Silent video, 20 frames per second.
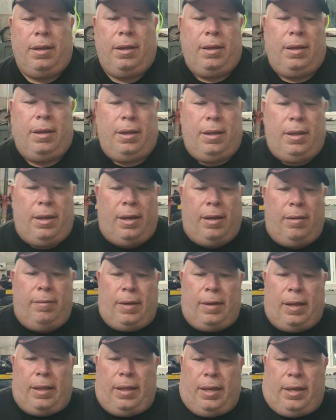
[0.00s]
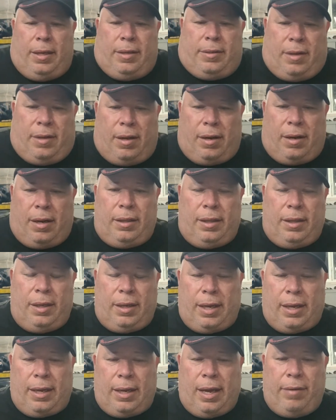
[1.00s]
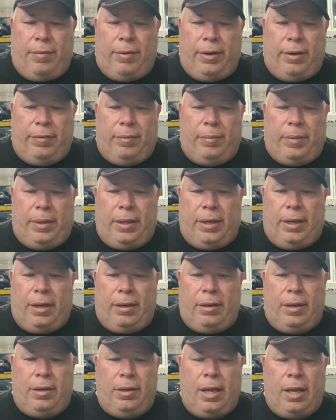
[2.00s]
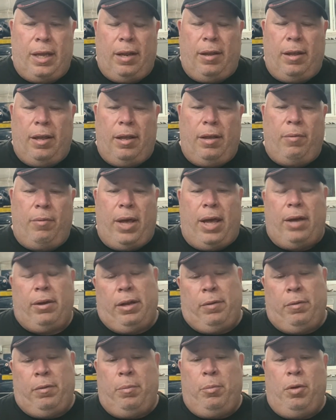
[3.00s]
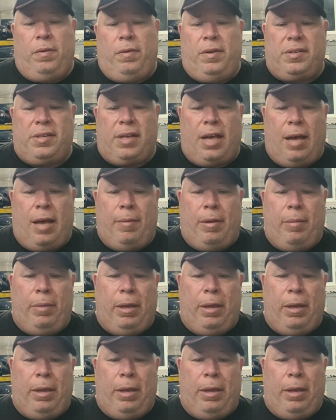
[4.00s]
Yeah, I think he's gone. I think I got rid of him. I think well, it removed his comment.